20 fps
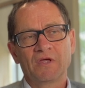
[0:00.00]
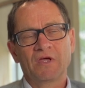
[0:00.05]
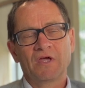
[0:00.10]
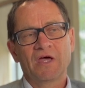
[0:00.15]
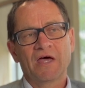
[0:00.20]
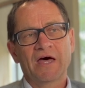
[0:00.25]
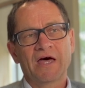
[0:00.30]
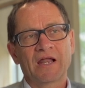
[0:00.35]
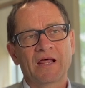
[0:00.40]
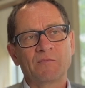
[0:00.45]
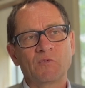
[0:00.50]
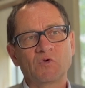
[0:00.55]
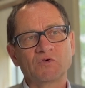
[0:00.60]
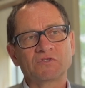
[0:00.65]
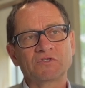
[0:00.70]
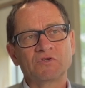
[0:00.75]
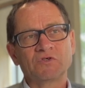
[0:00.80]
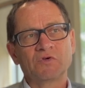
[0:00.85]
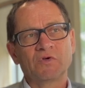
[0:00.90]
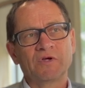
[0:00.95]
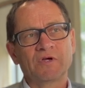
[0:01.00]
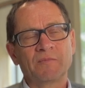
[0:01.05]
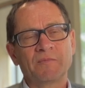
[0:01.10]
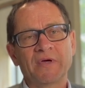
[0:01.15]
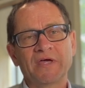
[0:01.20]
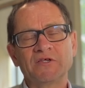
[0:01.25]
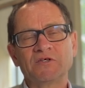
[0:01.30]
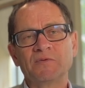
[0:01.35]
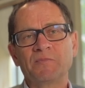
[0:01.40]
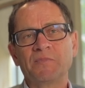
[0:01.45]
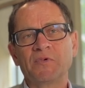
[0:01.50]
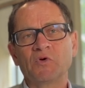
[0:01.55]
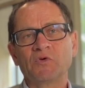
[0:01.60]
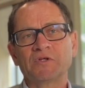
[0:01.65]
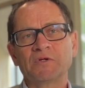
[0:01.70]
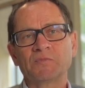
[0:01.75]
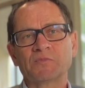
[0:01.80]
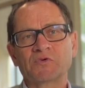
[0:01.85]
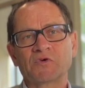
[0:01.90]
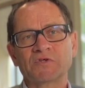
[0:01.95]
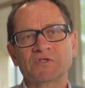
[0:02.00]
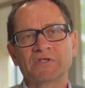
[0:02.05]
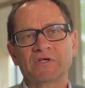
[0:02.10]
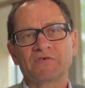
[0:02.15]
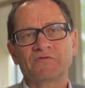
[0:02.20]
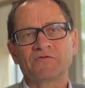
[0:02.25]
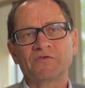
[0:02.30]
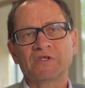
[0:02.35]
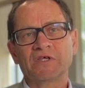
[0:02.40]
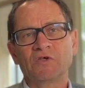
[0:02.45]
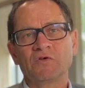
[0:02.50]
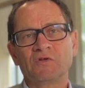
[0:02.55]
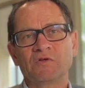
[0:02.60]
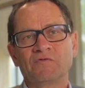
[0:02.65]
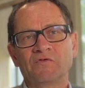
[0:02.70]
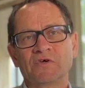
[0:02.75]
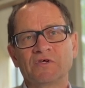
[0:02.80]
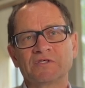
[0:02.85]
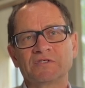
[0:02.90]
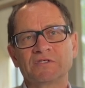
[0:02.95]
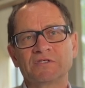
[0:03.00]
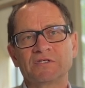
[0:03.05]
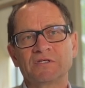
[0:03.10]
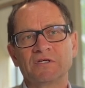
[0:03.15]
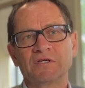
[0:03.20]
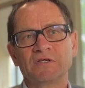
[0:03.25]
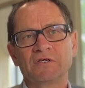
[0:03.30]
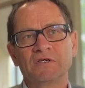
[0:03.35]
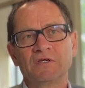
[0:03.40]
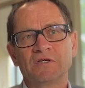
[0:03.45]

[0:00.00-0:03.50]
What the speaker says: And I'm also doing a major building project for the university,